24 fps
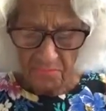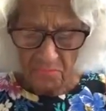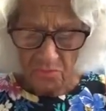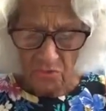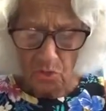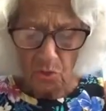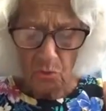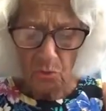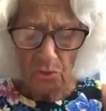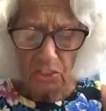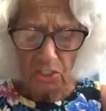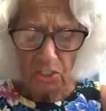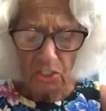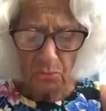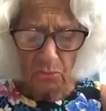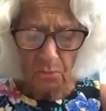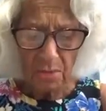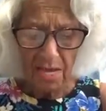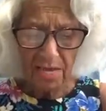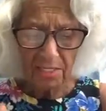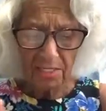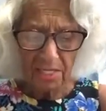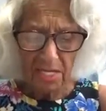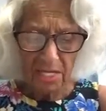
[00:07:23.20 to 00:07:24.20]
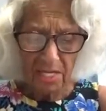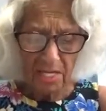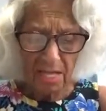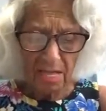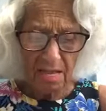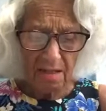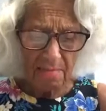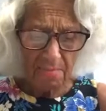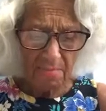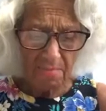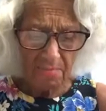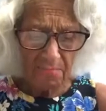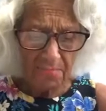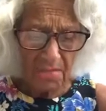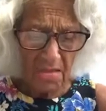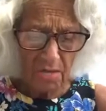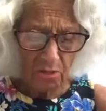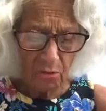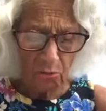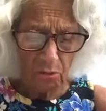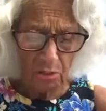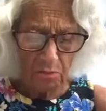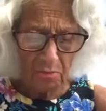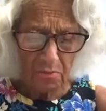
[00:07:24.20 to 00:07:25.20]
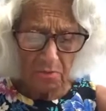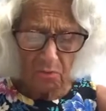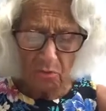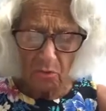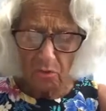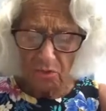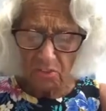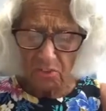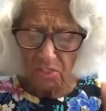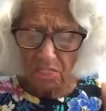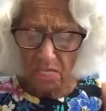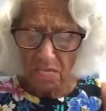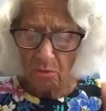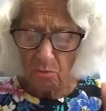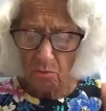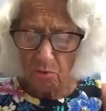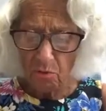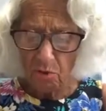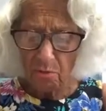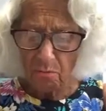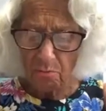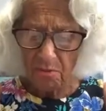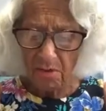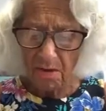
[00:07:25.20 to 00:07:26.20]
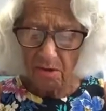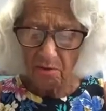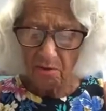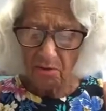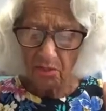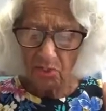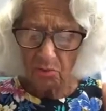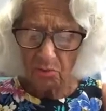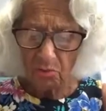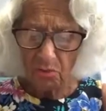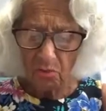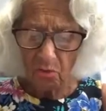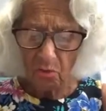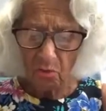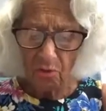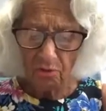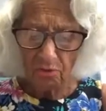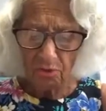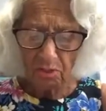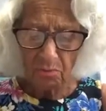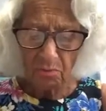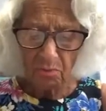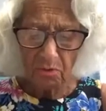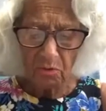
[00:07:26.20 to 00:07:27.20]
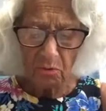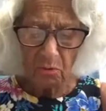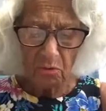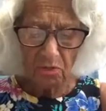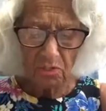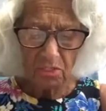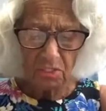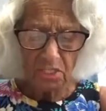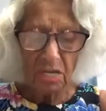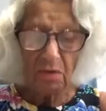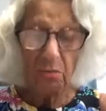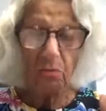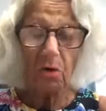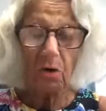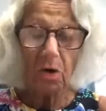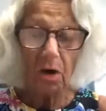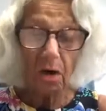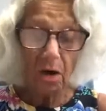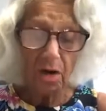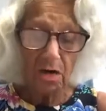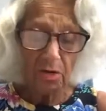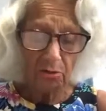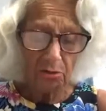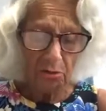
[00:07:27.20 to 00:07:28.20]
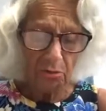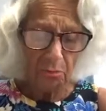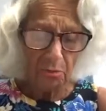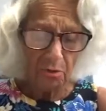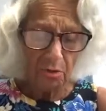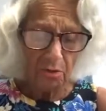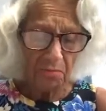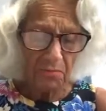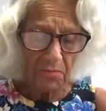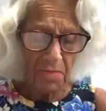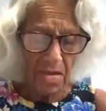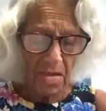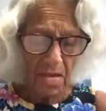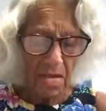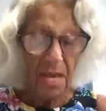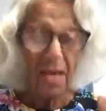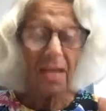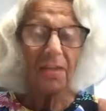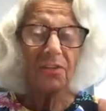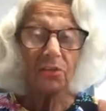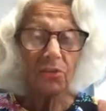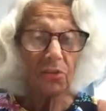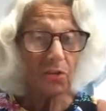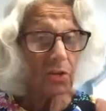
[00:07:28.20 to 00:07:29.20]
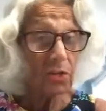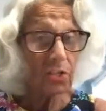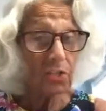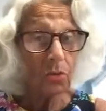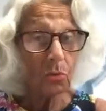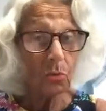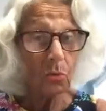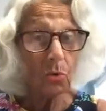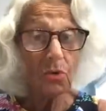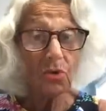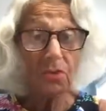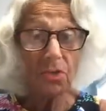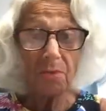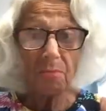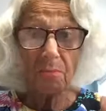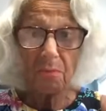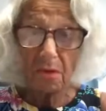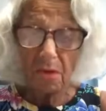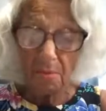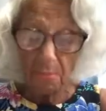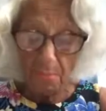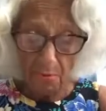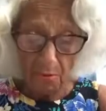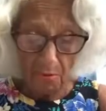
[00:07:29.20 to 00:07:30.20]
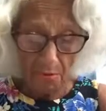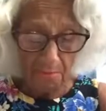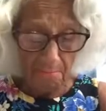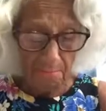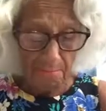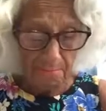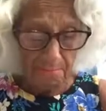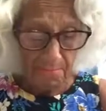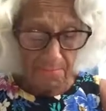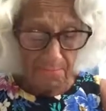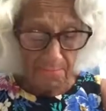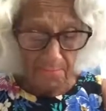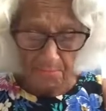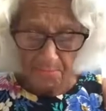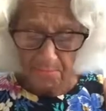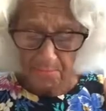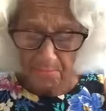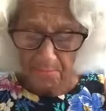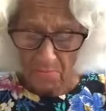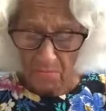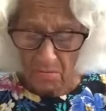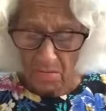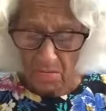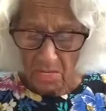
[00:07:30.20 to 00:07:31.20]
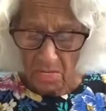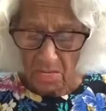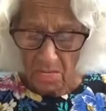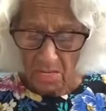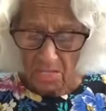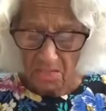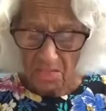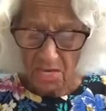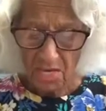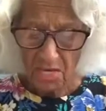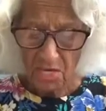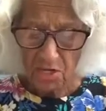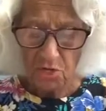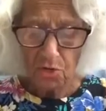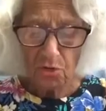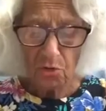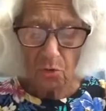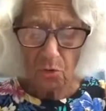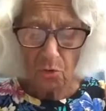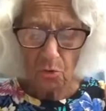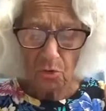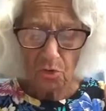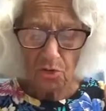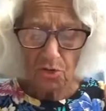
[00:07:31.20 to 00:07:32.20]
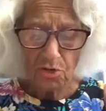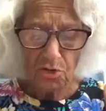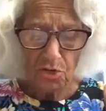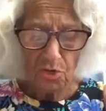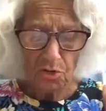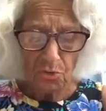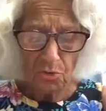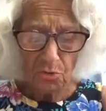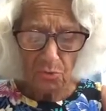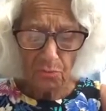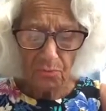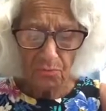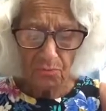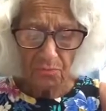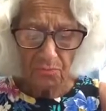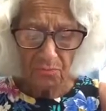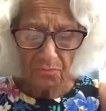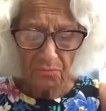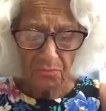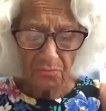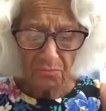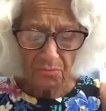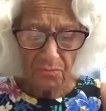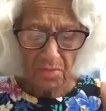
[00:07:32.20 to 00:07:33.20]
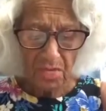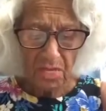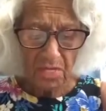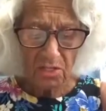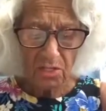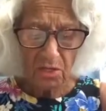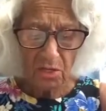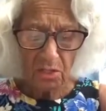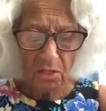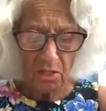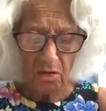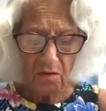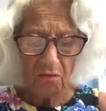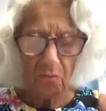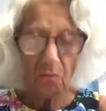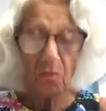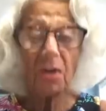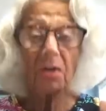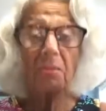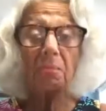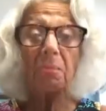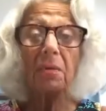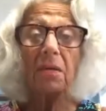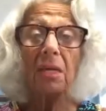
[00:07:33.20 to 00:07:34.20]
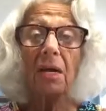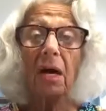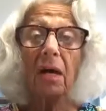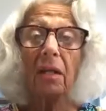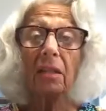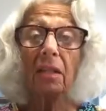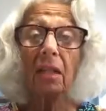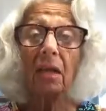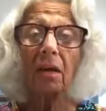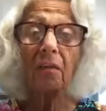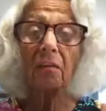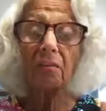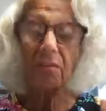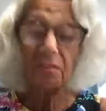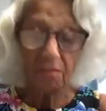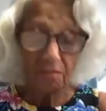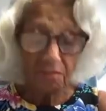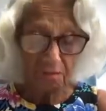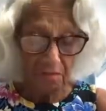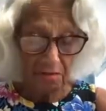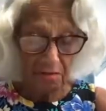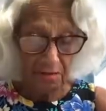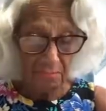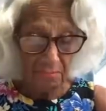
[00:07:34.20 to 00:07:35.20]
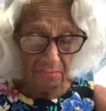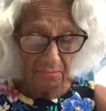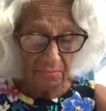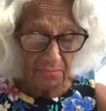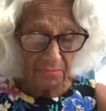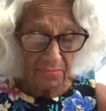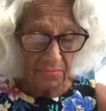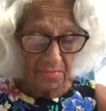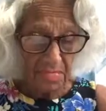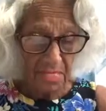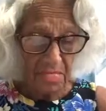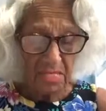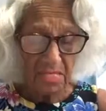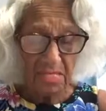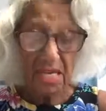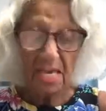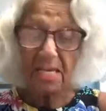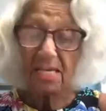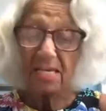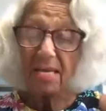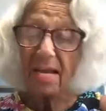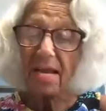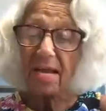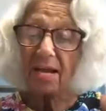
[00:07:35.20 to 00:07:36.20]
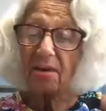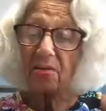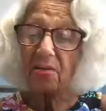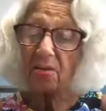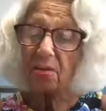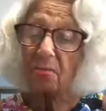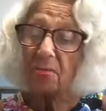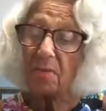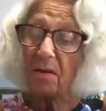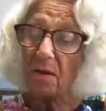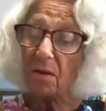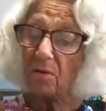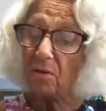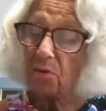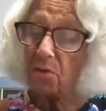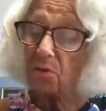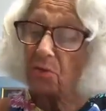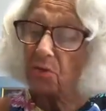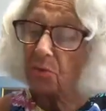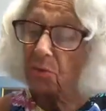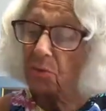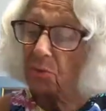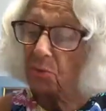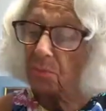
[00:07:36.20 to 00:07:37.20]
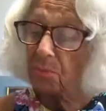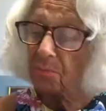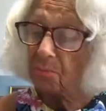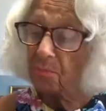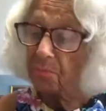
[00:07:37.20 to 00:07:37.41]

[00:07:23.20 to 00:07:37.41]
You respected them, not only because they were your parents, but also because they were honorable and trustworthy people. They adored you, and their love went beyond love. They cared about you,